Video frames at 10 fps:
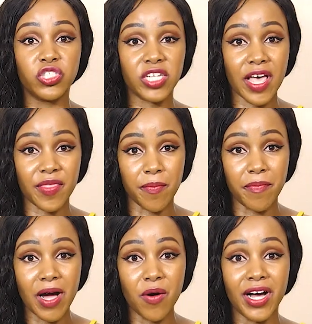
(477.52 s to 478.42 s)
share the
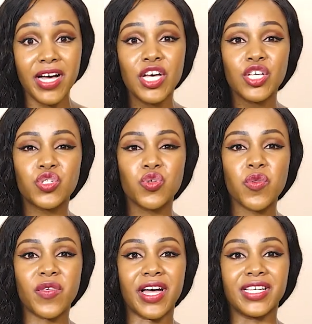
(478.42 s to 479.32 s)
power so
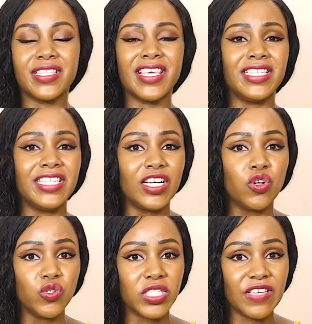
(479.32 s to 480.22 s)
that there is
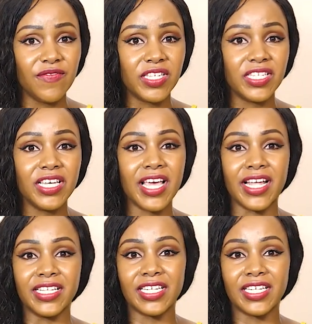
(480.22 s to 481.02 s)
inclusivity and